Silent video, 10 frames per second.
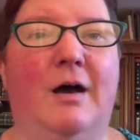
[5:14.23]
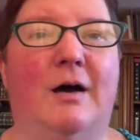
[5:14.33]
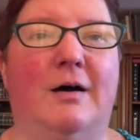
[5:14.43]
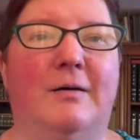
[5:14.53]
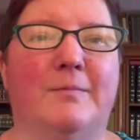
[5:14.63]

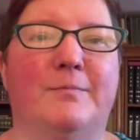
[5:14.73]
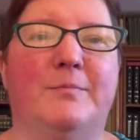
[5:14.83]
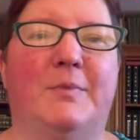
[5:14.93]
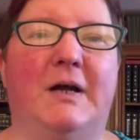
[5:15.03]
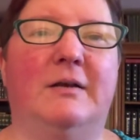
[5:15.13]

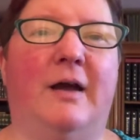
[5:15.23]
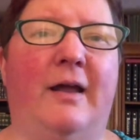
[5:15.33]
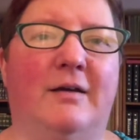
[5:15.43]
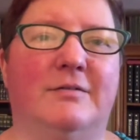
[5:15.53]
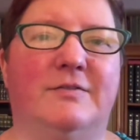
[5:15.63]
But I
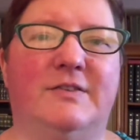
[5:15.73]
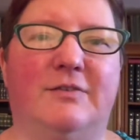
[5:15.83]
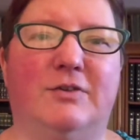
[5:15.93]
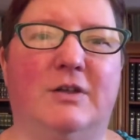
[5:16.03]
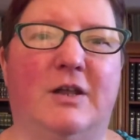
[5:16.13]
have
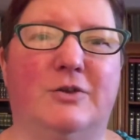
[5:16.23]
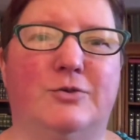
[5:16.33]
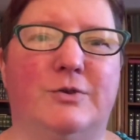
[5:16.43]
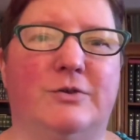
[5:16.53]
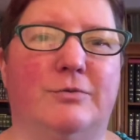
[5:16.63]
several Dollar
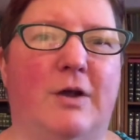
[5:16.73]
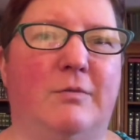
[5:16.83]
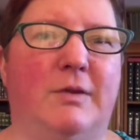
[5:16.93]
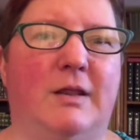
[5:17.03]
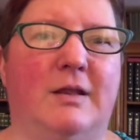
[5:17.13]
Trees
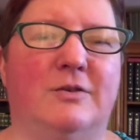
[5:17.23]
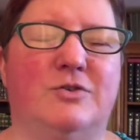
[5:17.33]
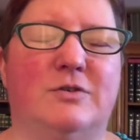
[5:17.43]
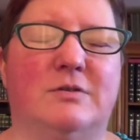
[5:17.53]
around me that